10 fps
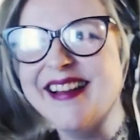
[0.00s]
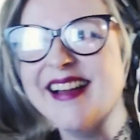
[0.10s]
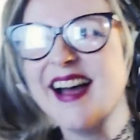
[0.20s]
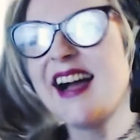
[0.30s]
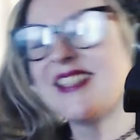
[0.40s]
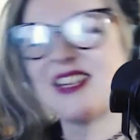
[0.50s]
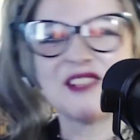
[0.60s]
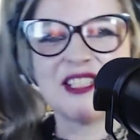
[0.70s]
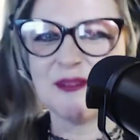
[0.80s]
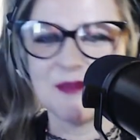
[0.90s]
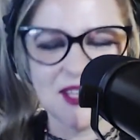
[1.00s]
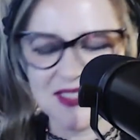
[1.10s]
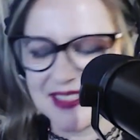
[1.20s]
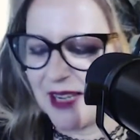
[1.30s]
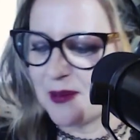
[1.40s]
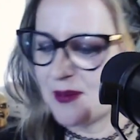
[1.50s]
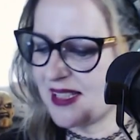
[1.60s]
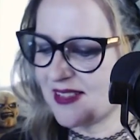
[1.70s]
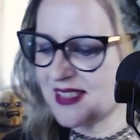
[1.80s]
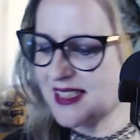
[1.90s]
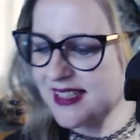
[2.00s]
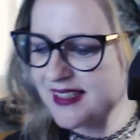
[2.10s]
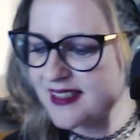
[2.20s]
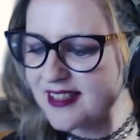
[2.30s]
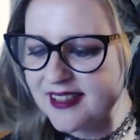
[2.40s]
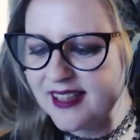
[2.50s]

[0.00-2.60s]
I definitely am not the type that will get on a stage.